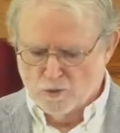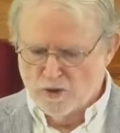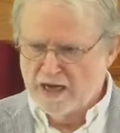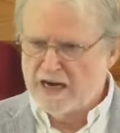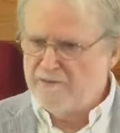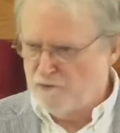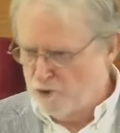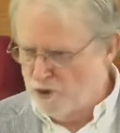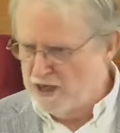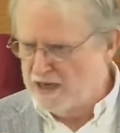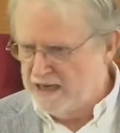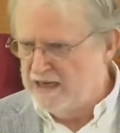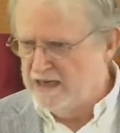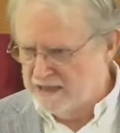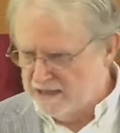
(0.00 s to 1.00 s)
whatever
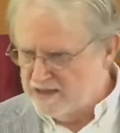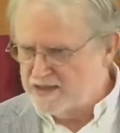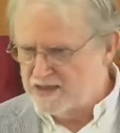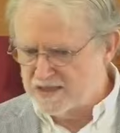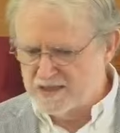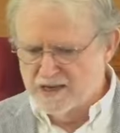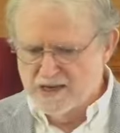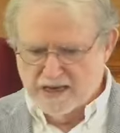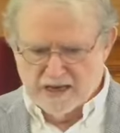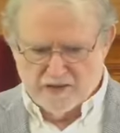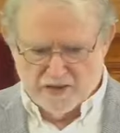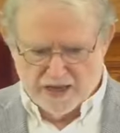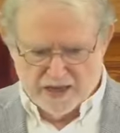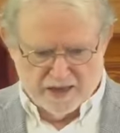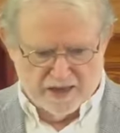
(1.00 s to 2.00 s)
it is
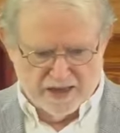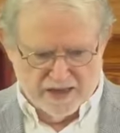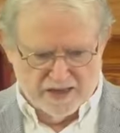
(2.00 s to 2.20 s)
that